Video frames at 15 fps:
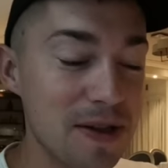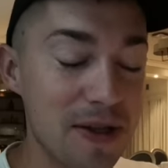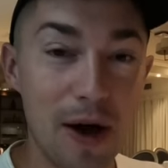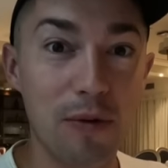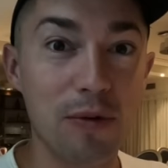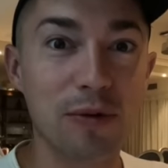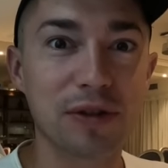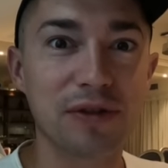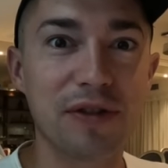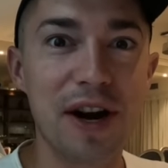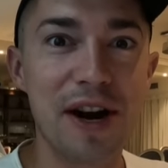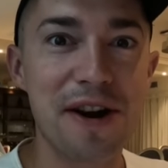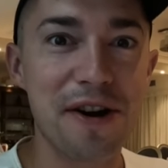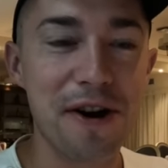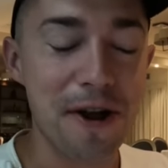That one was for
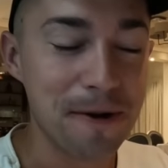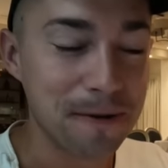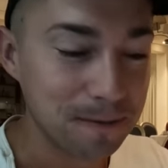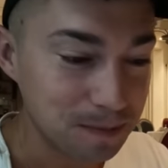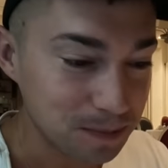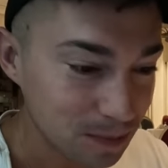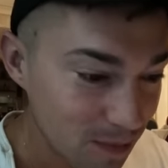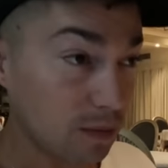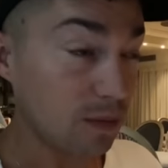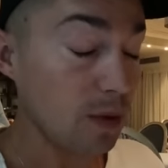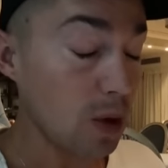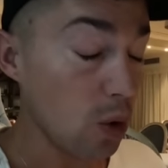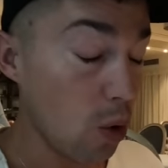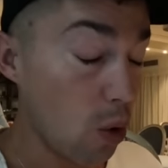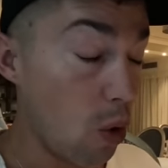Harry.
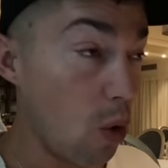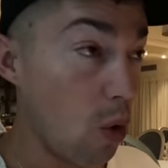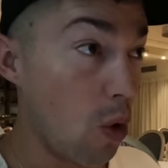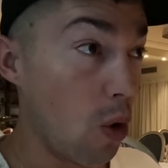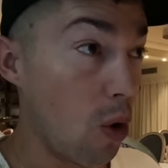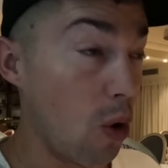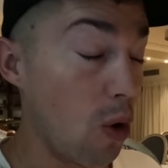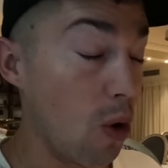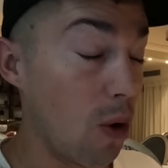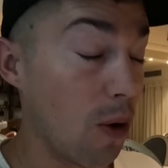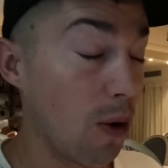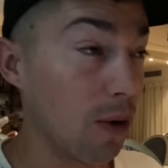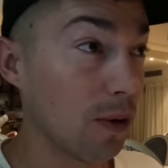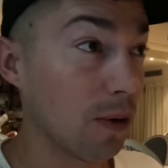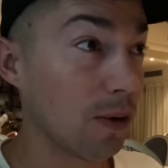Oh,
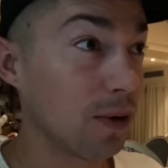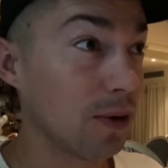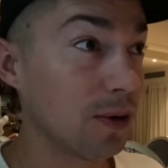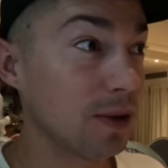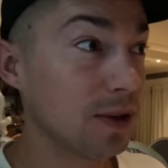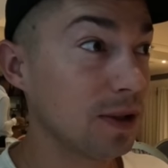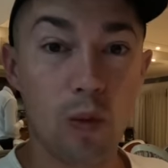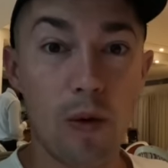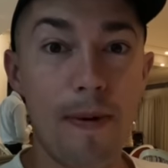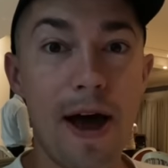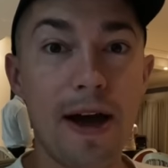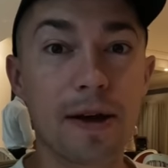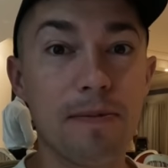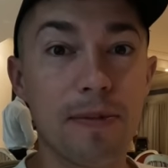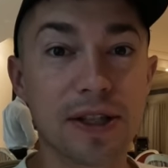we're
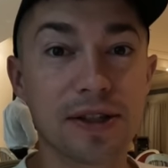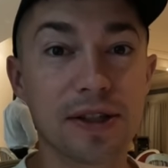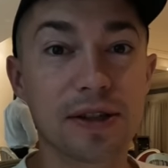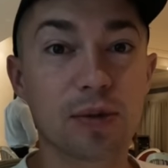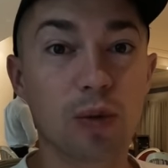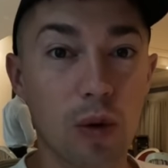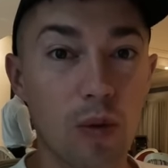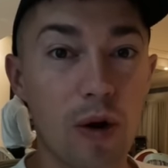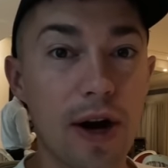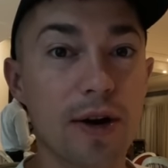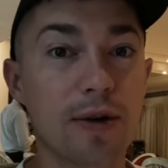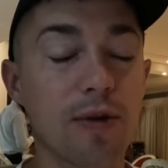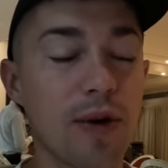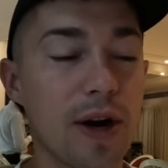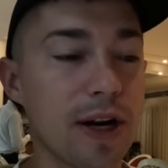back in business. We're
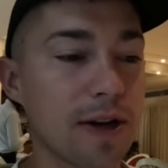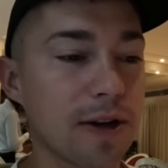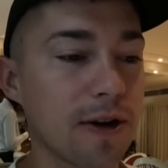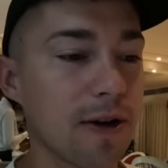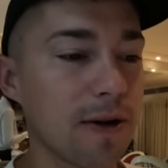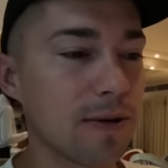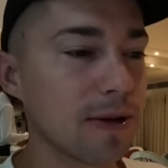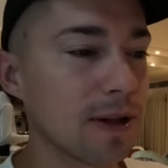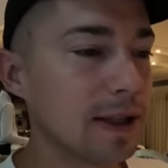wired. We're ready to go.